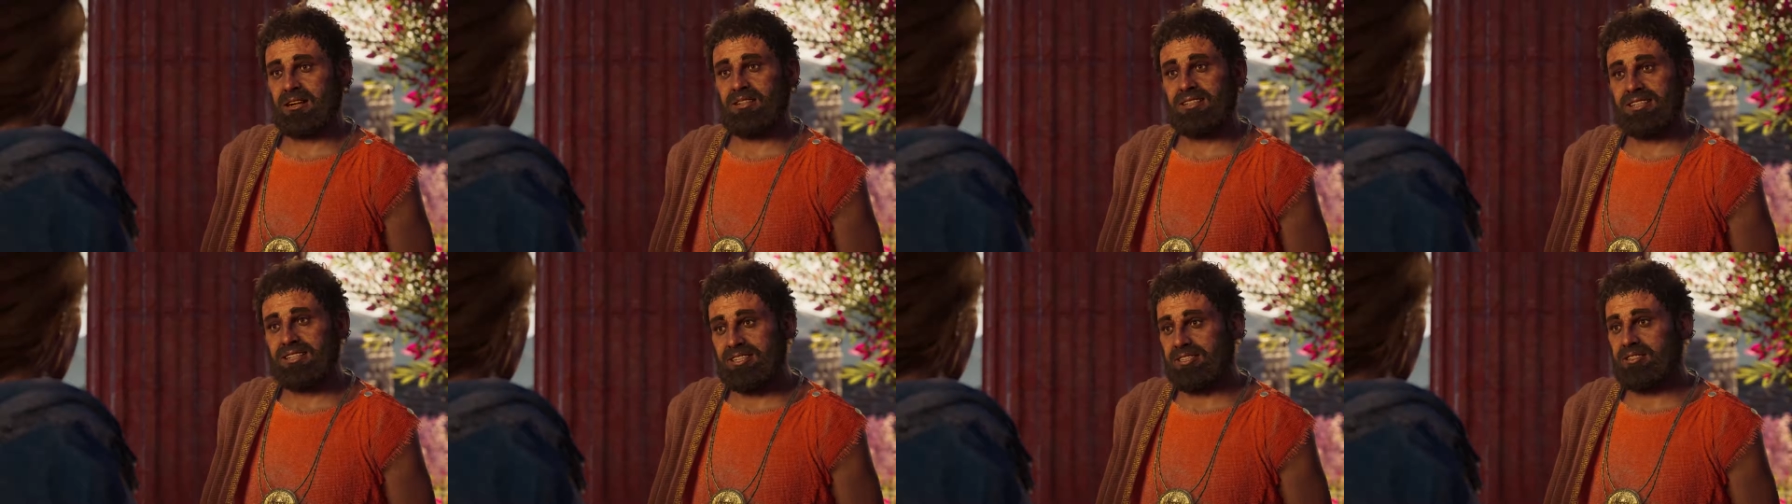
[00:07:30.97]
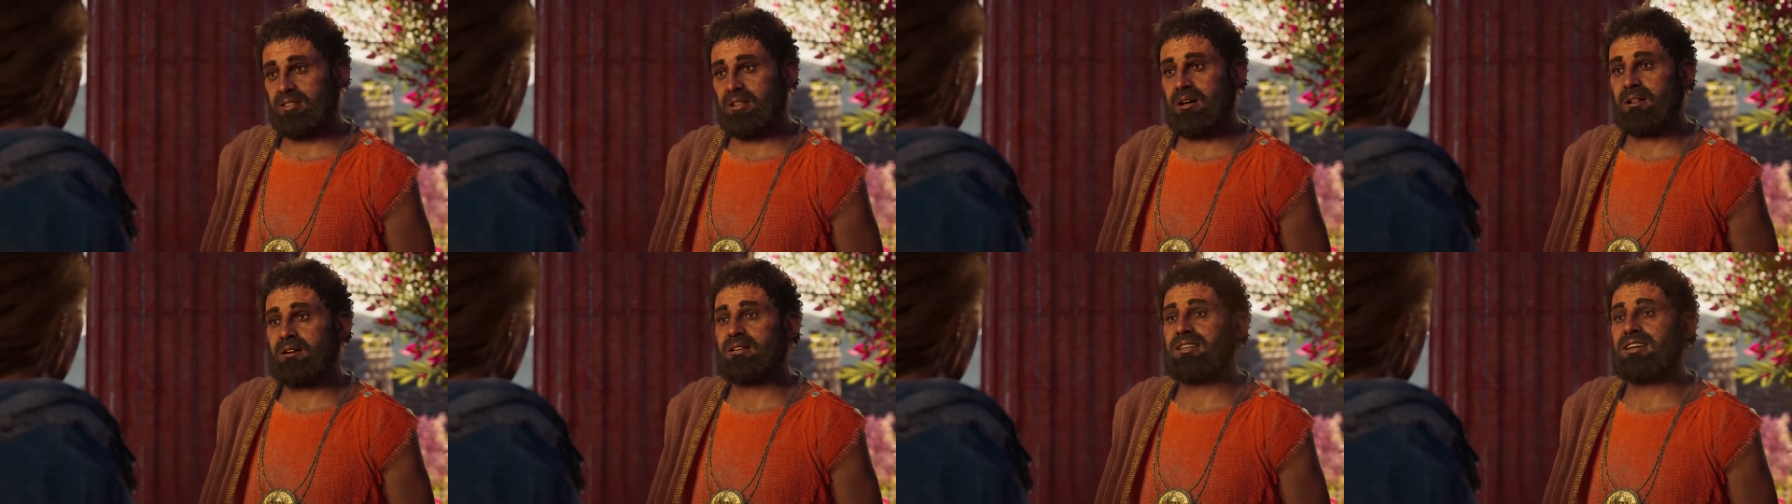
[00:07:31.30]
on the
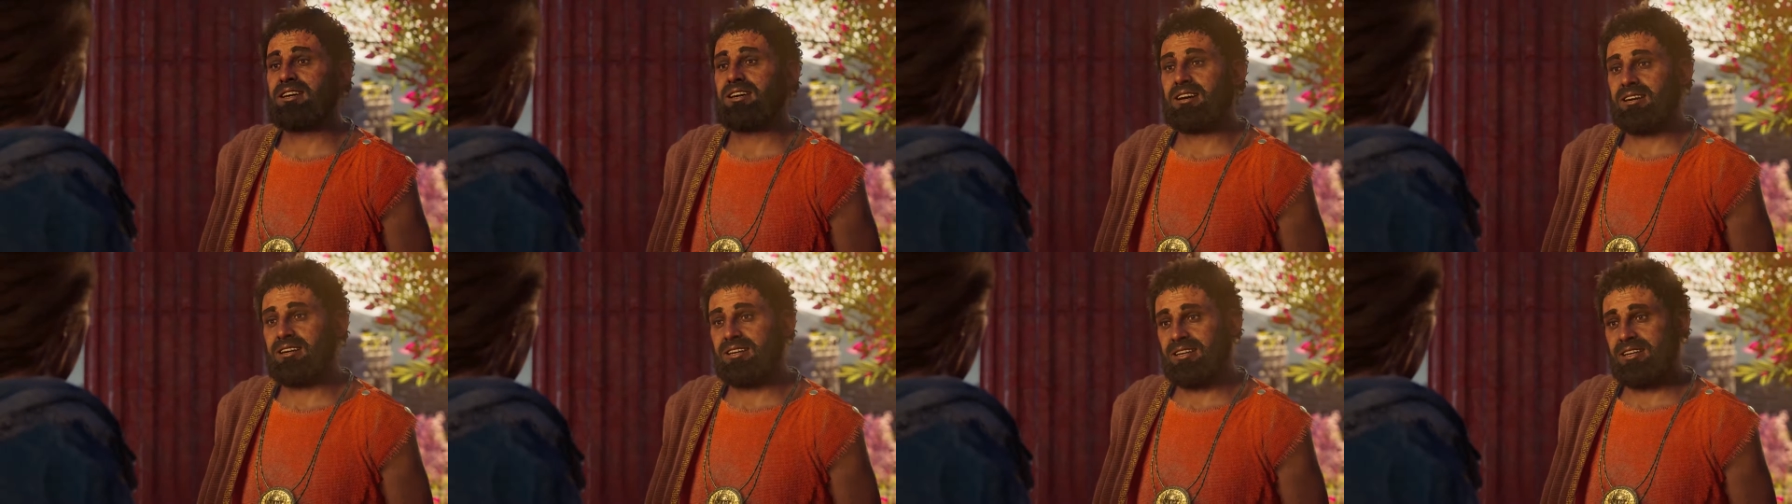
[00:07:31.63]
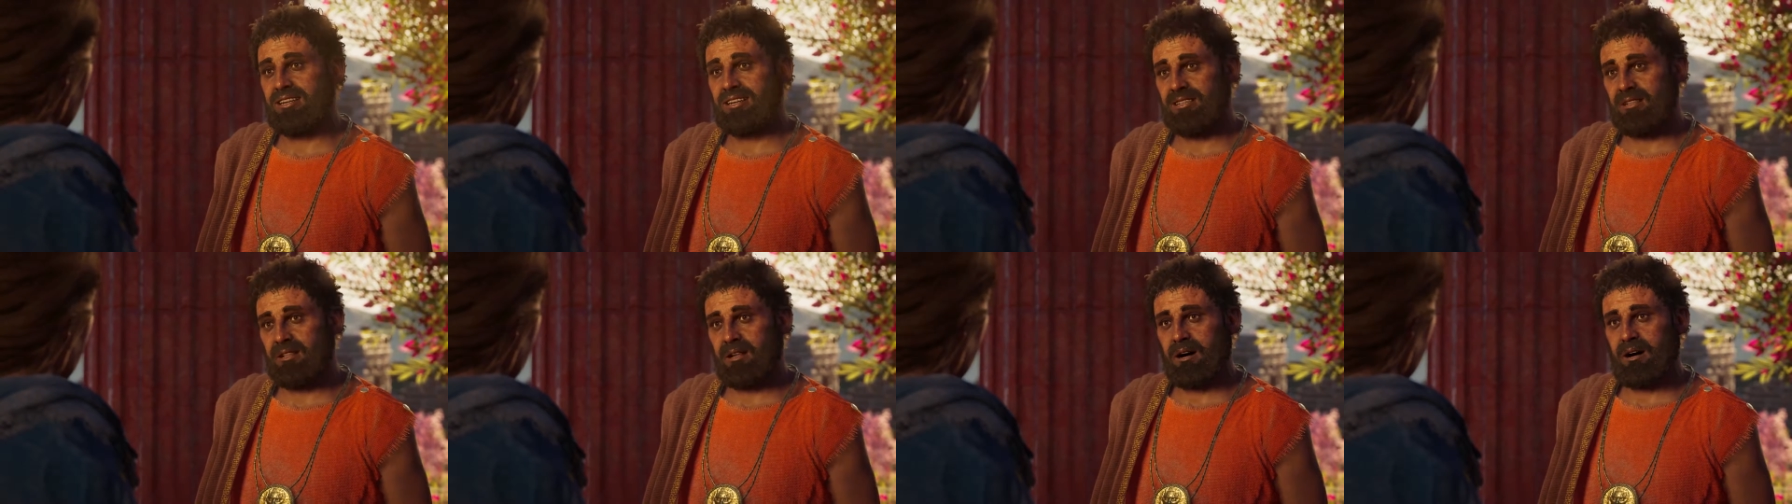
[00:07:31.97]
story,
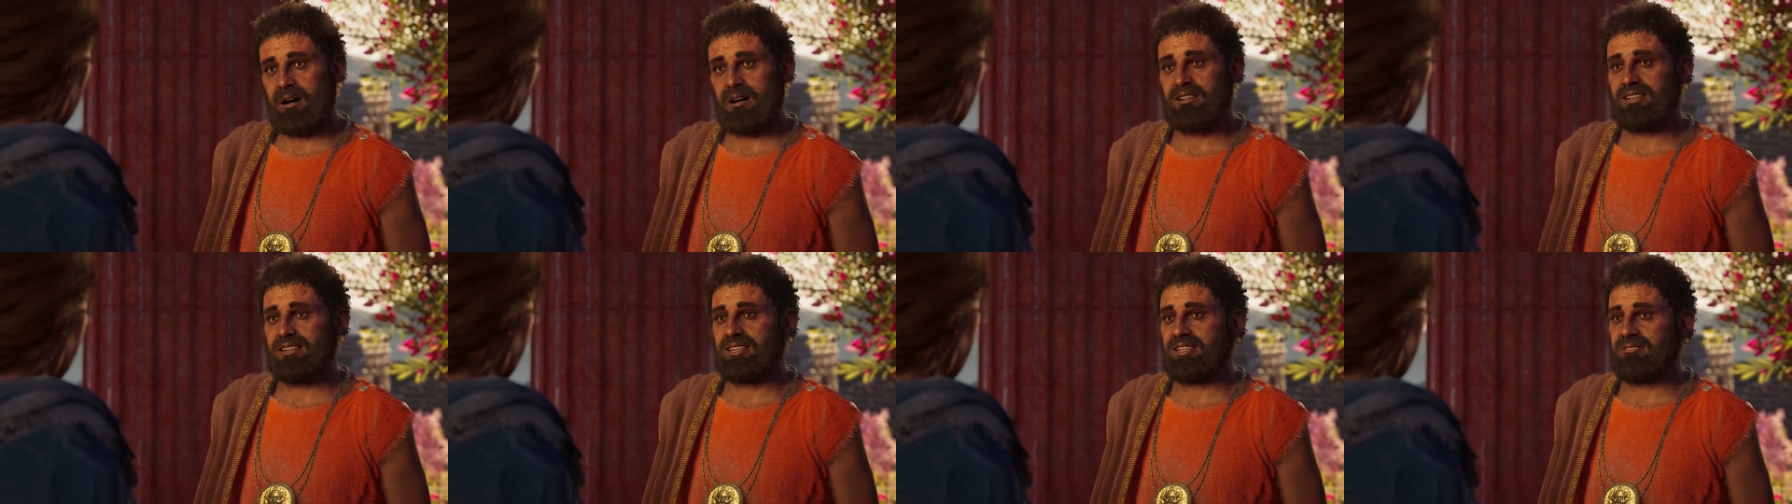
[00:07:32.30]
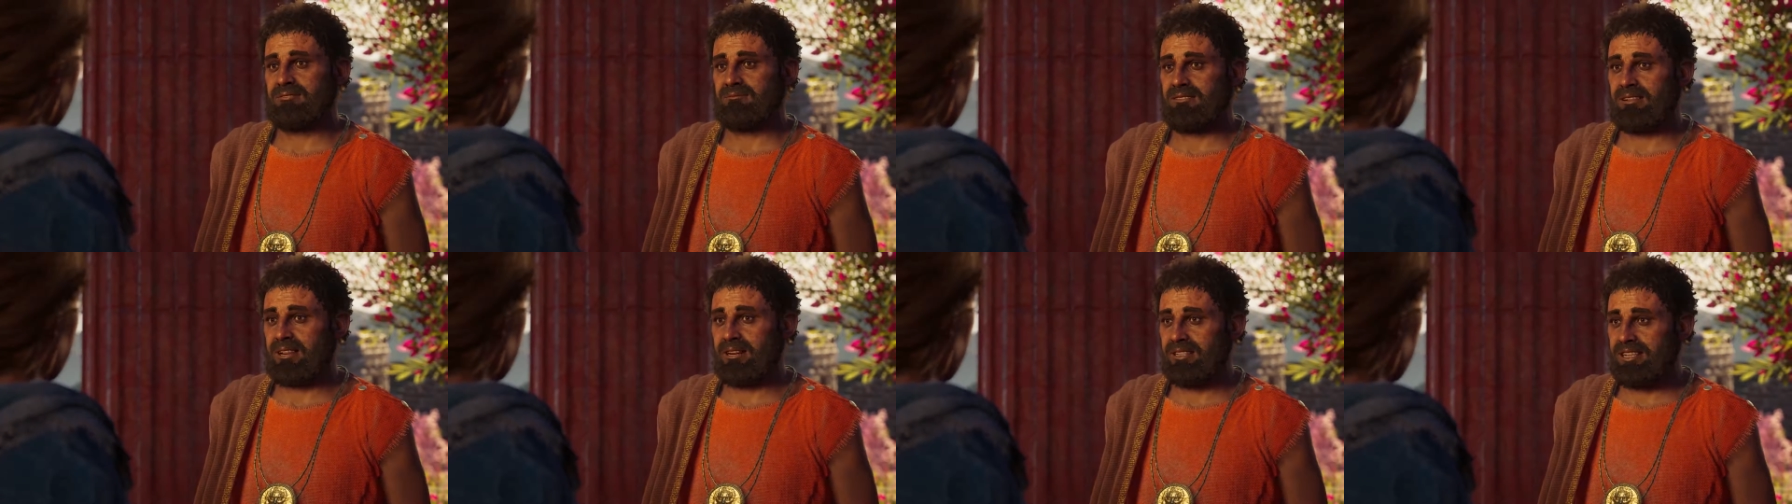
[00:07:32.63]

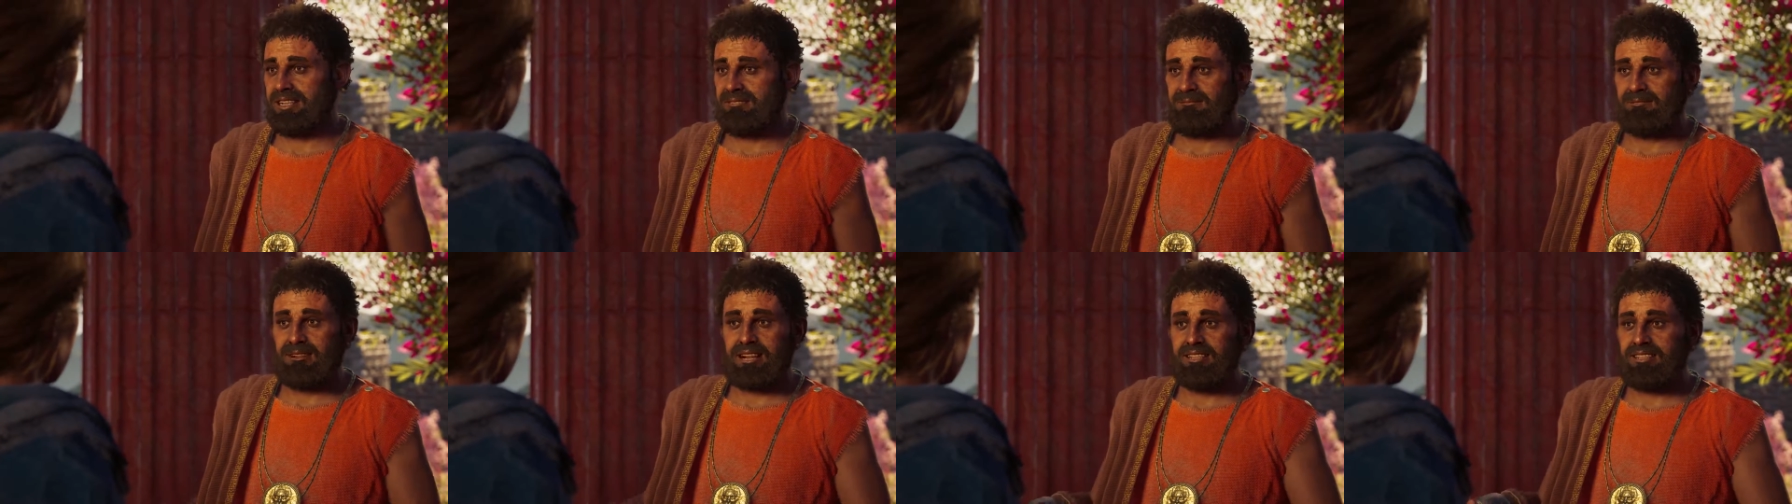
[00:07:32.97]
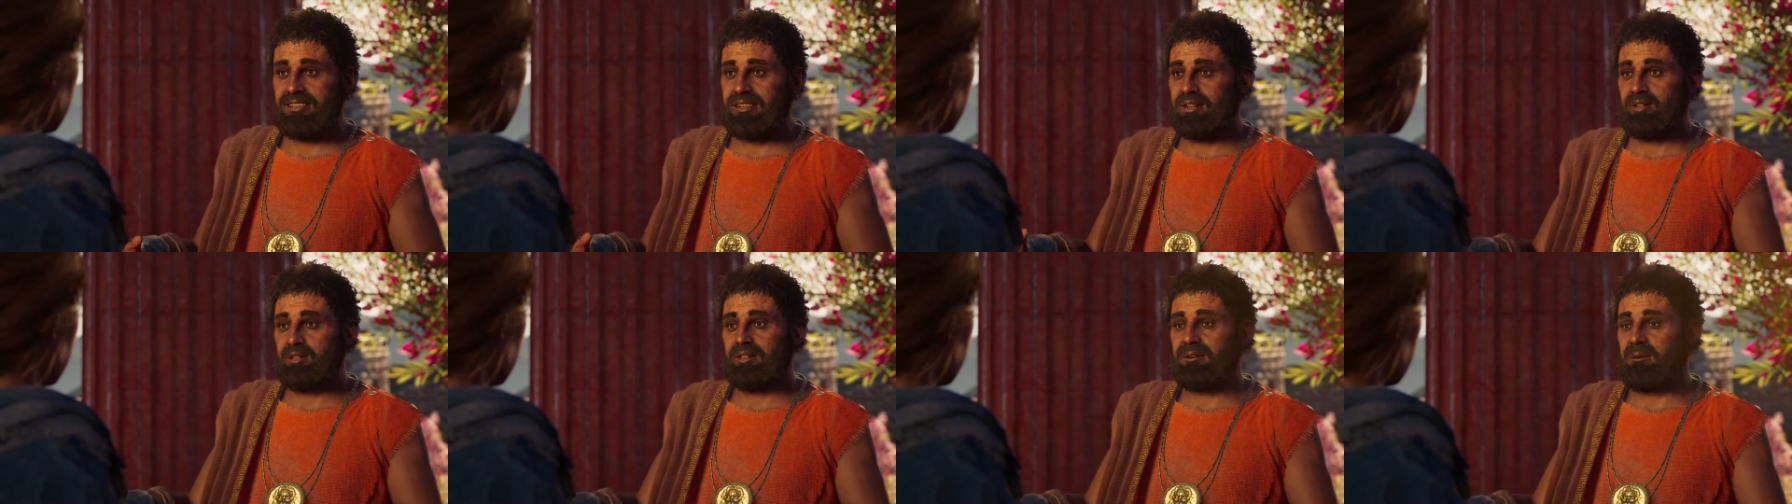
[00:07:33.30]
Heracles married
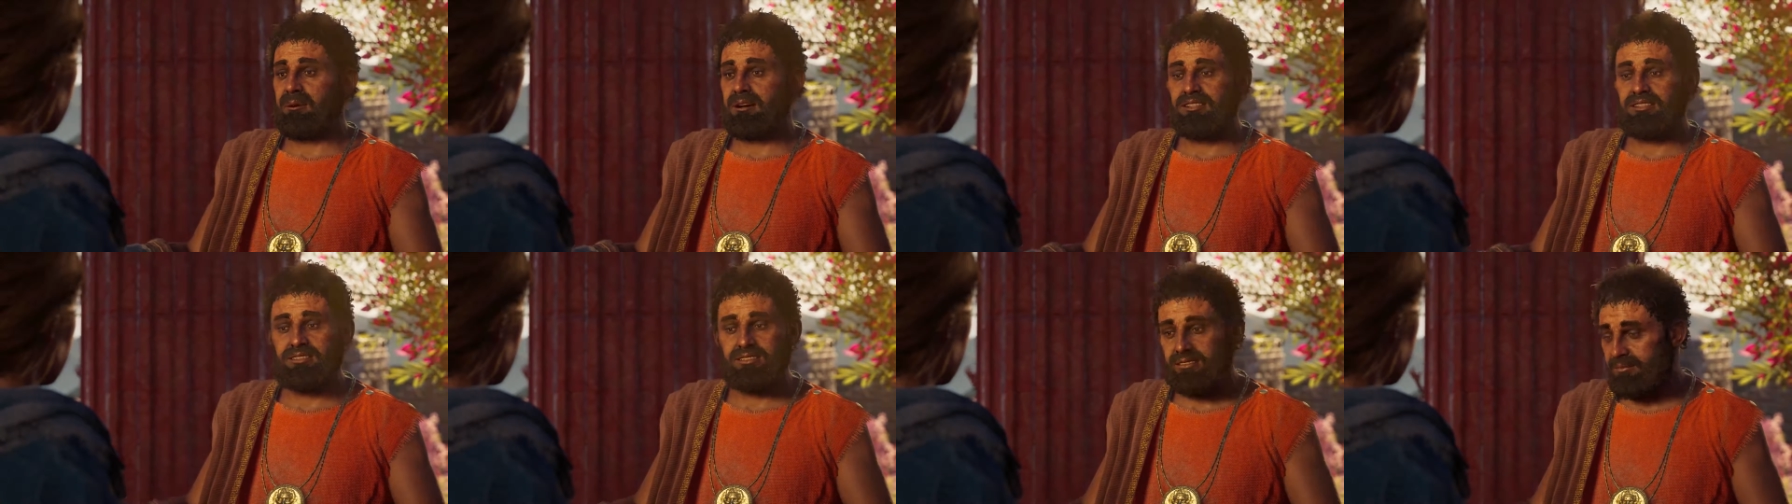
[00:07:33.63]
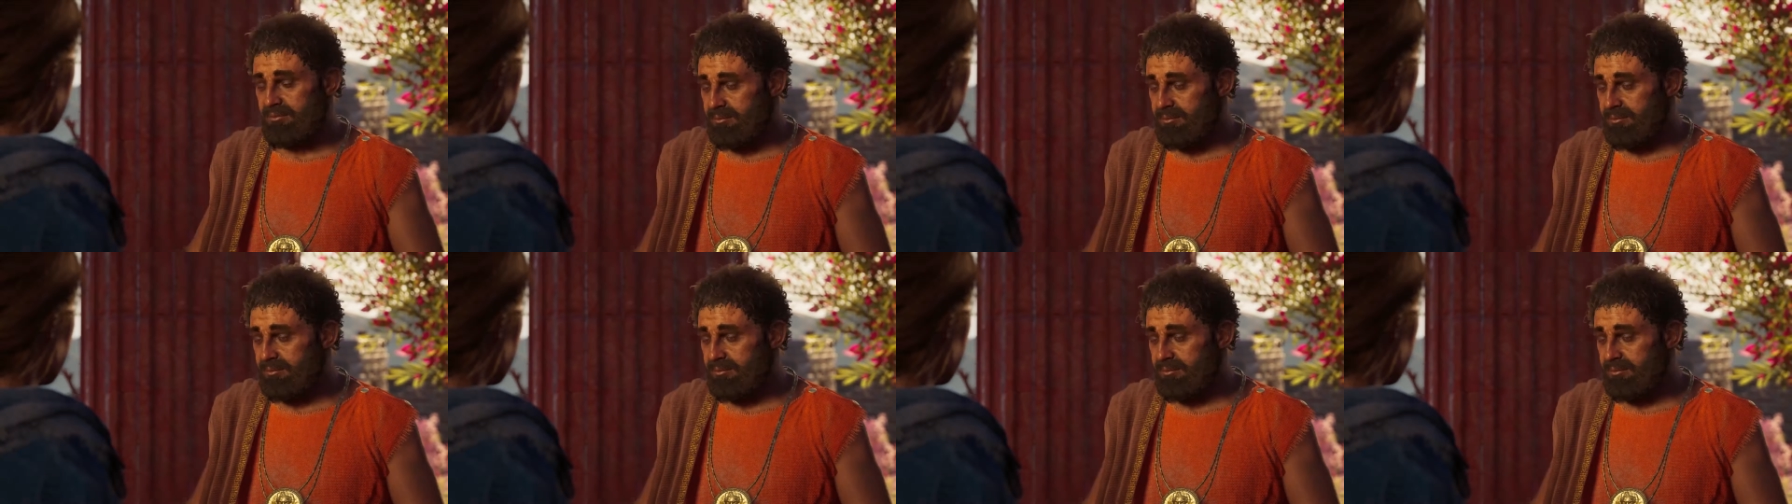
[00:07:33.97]
many women,